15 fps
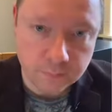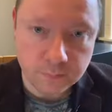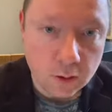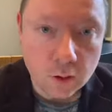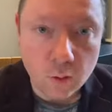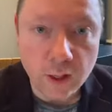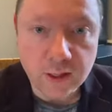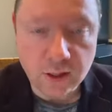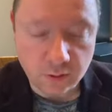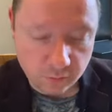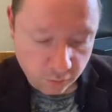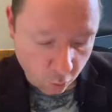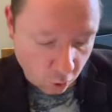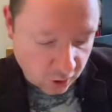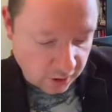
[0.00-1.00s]
Question
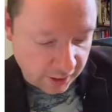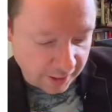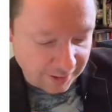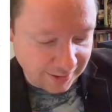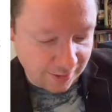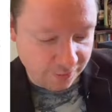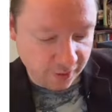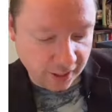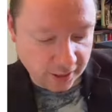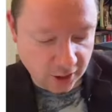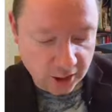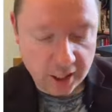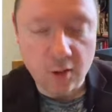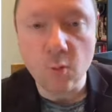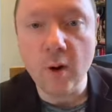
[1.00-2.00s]
4 says
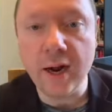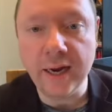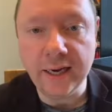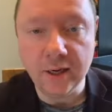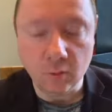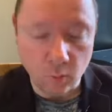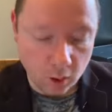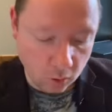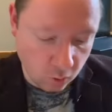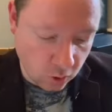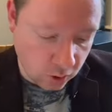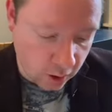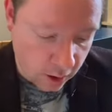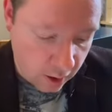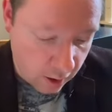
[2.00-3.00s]
differentiate y
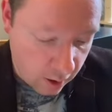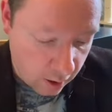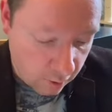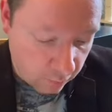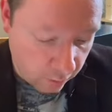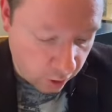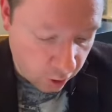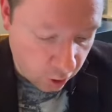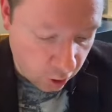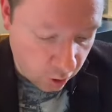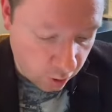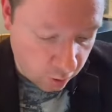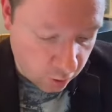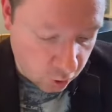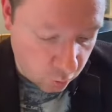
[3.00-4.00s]
equals the
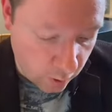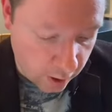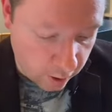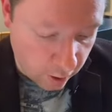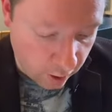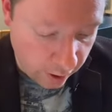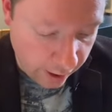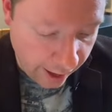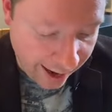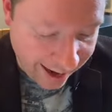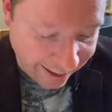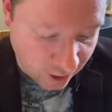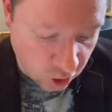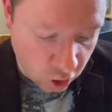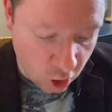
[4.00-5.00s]
square root of
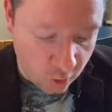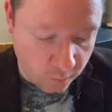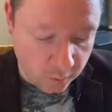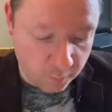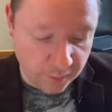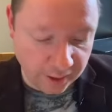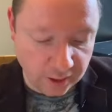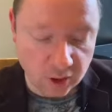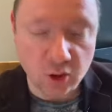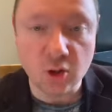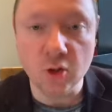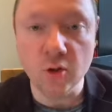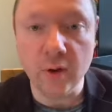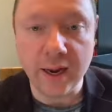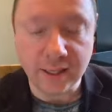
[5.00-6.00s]
x cubed minus
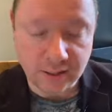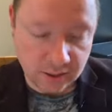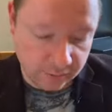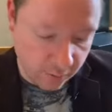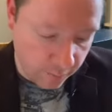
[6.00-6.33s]
2x to the